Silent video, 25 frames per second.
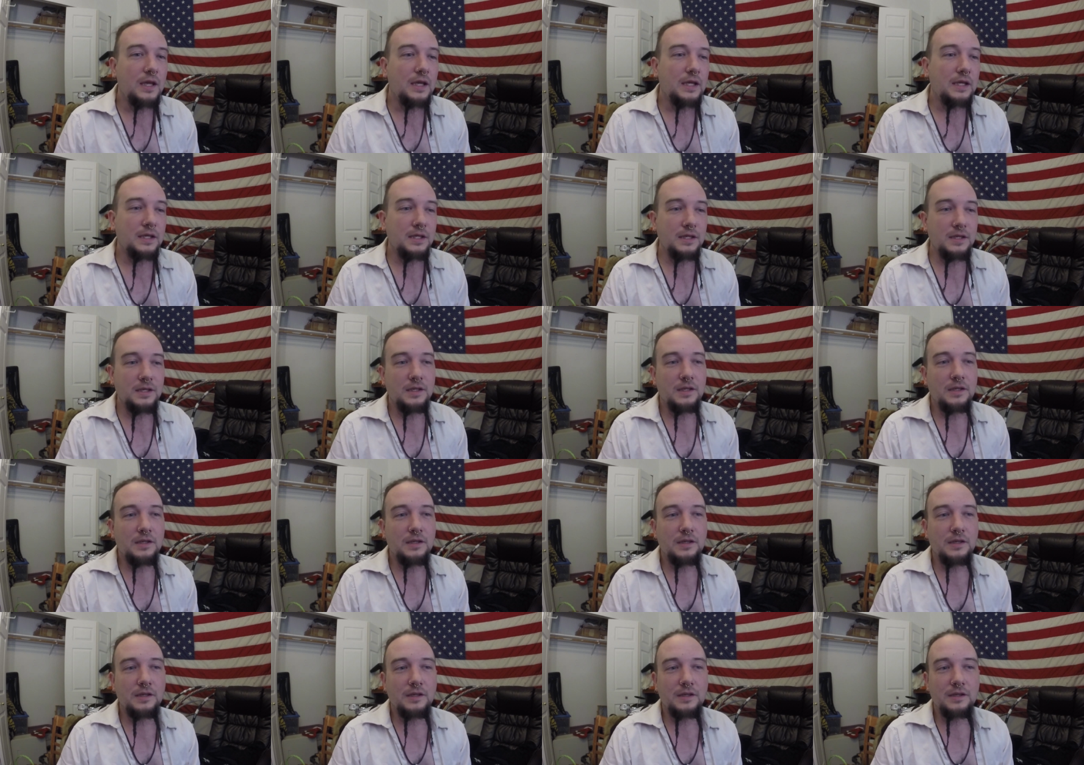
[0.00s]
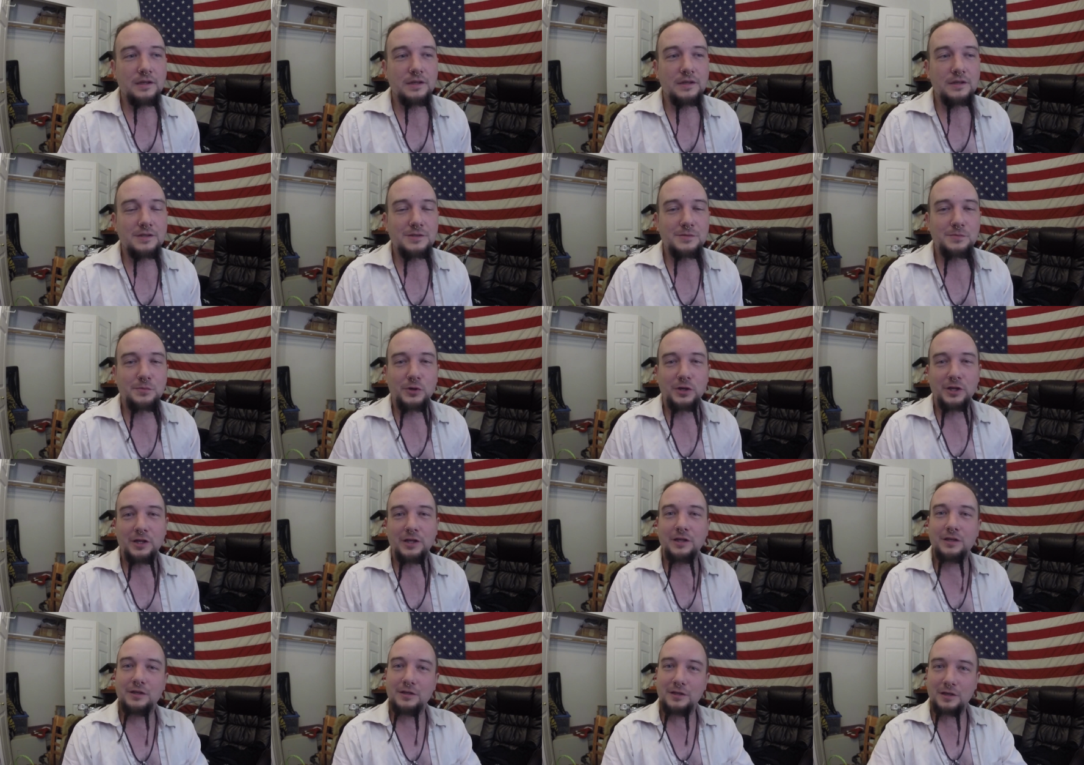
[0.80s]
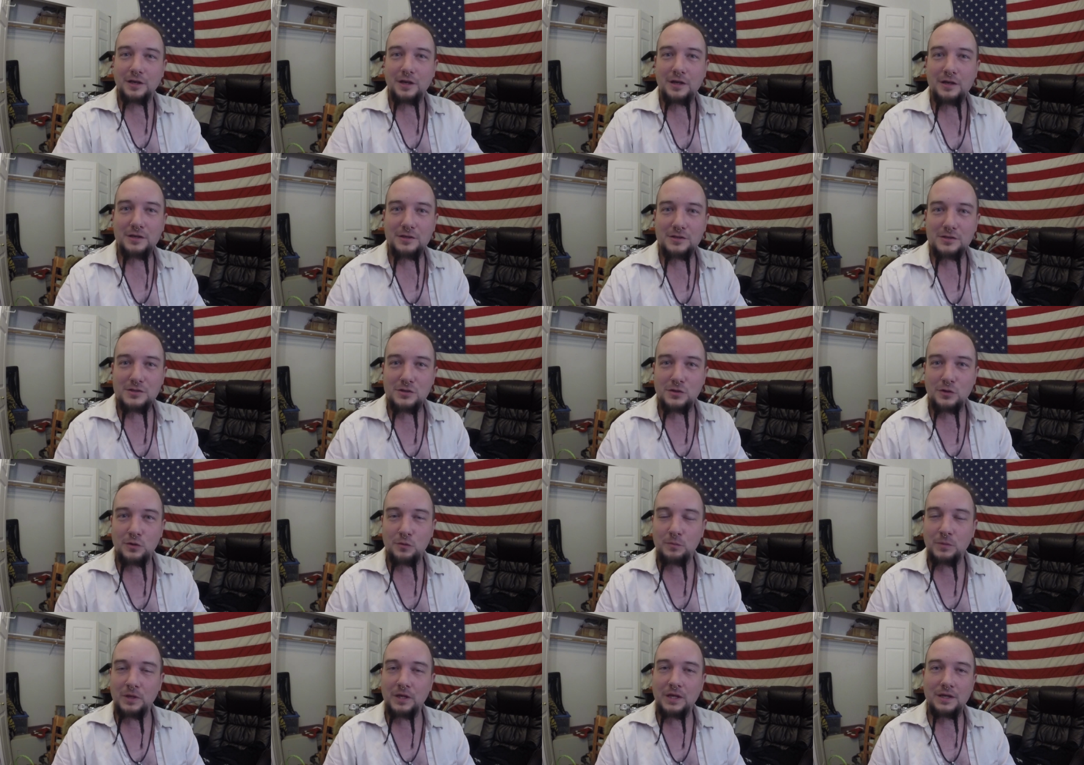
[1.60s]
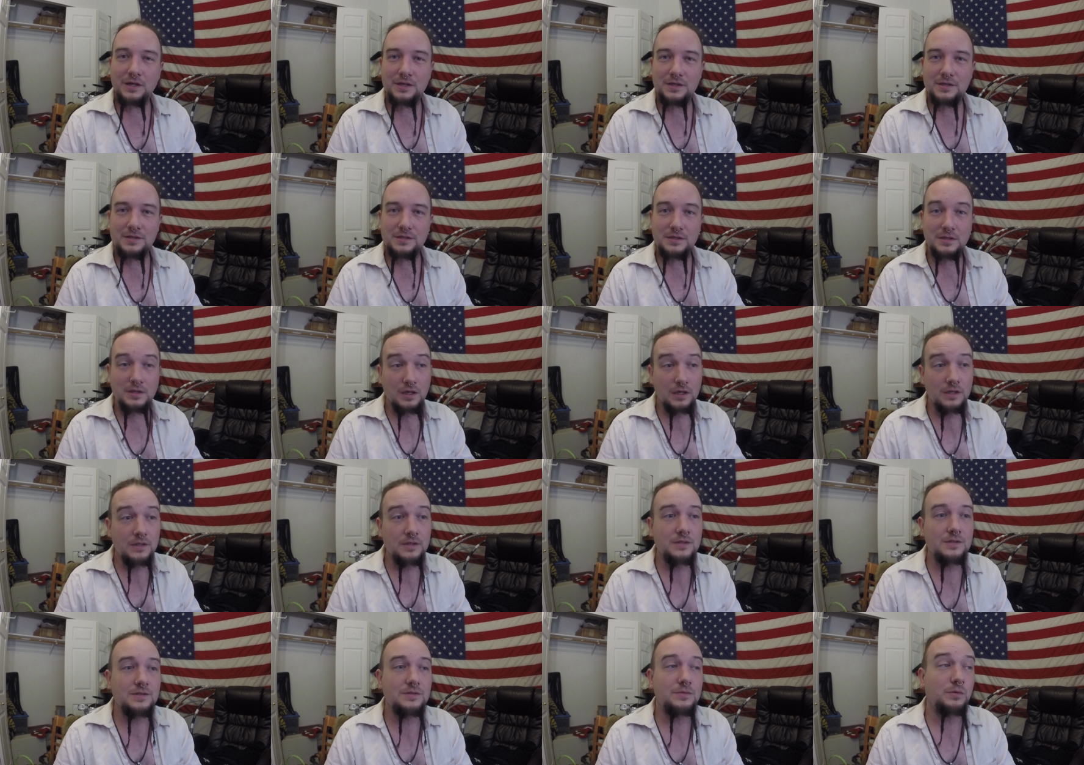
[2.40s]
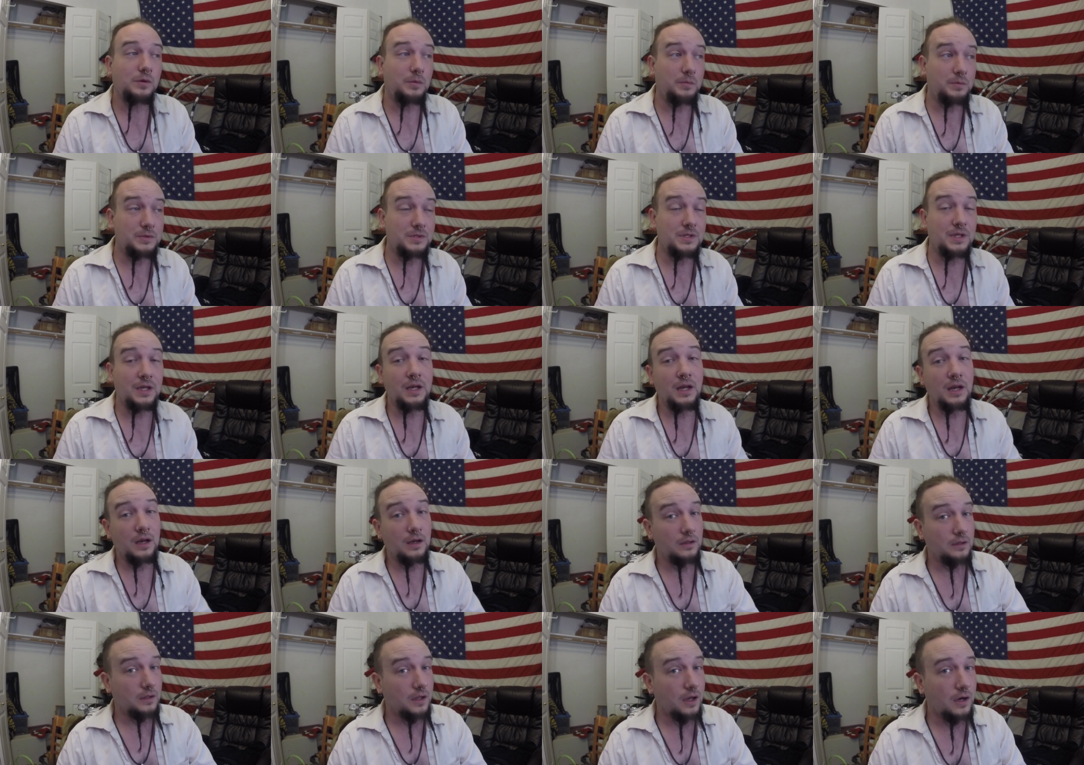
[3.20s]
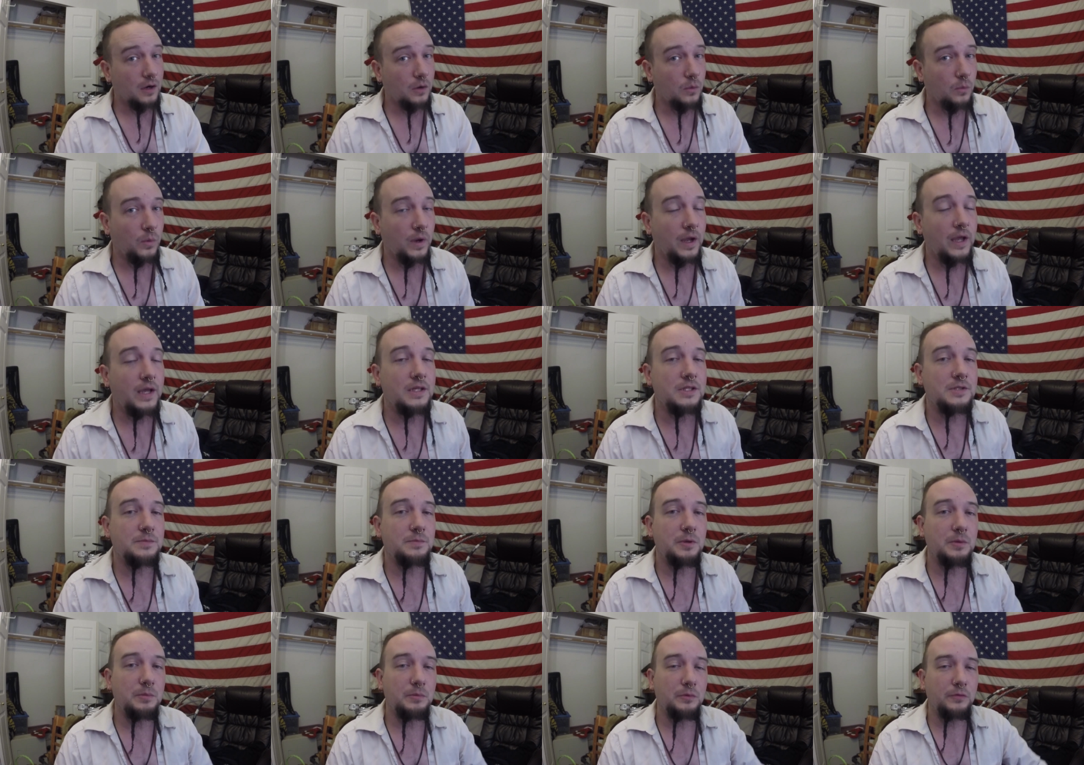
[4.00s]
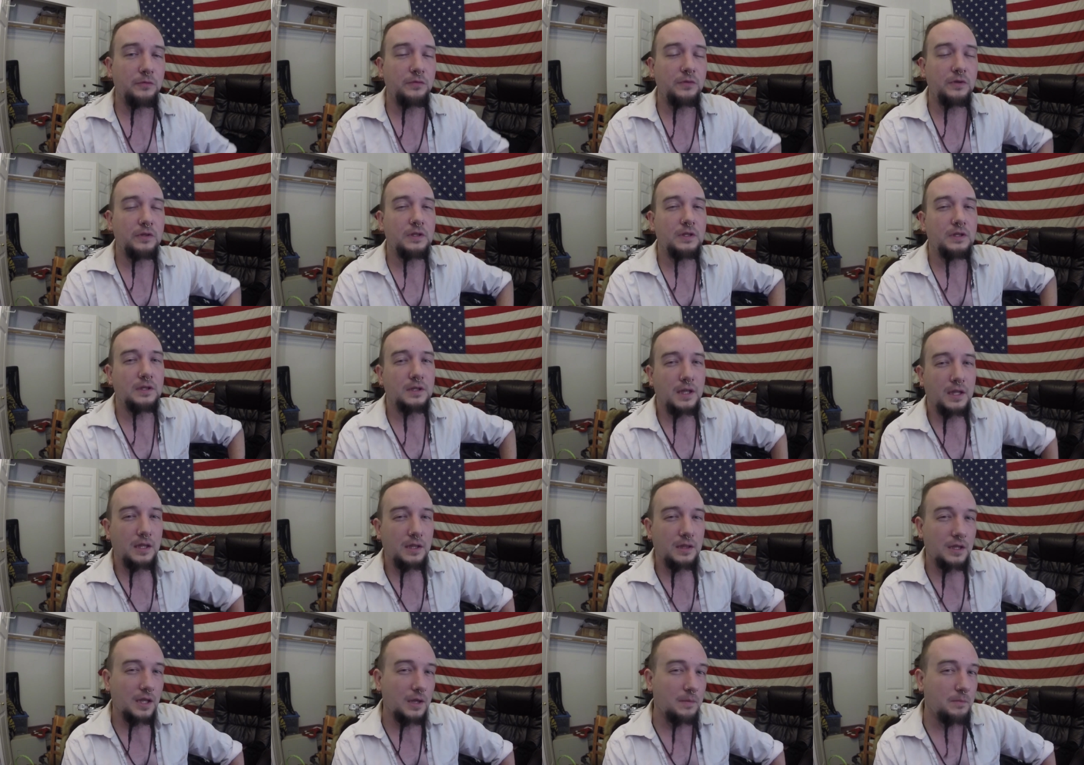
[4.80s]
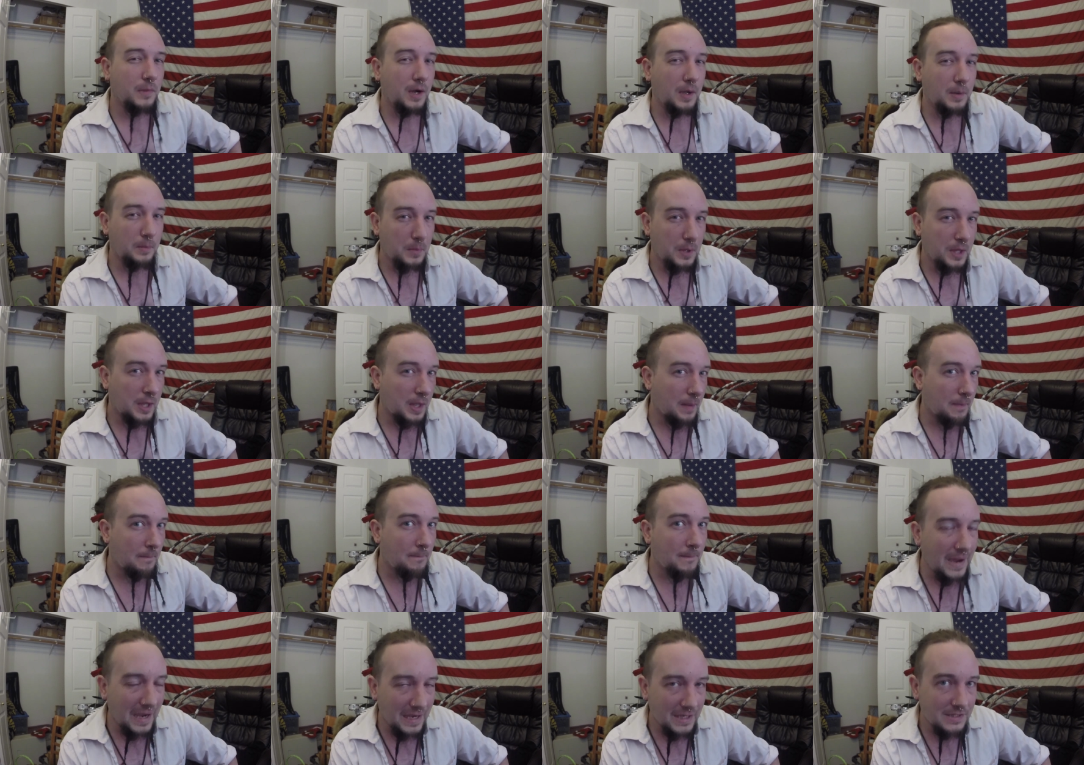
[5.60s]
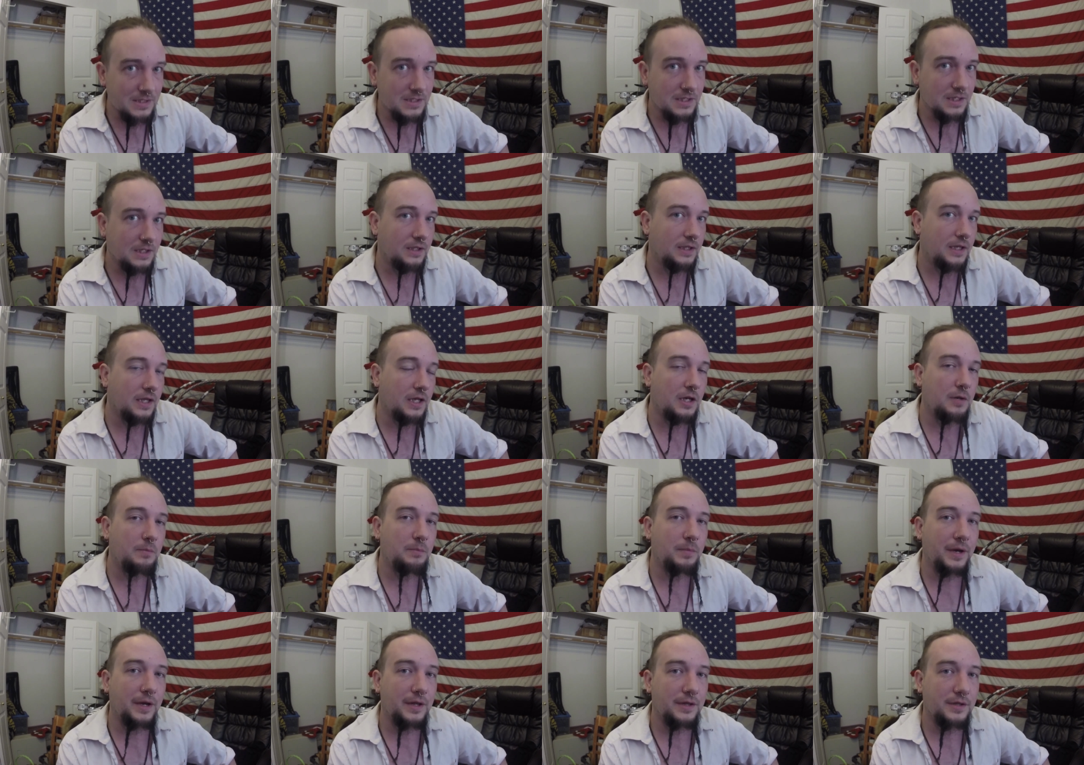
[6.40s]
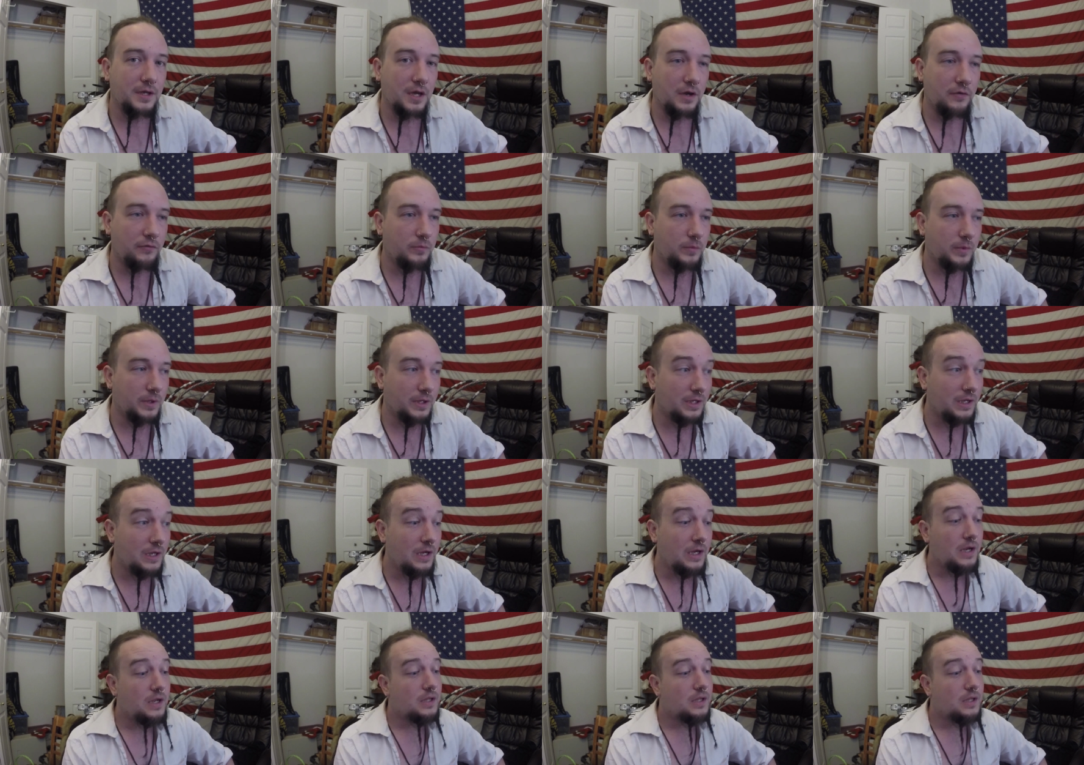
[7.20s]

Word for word: He is bringing in the gun issue because guns represent, in a lot of ways, people feeling like they might be emasculated by the government,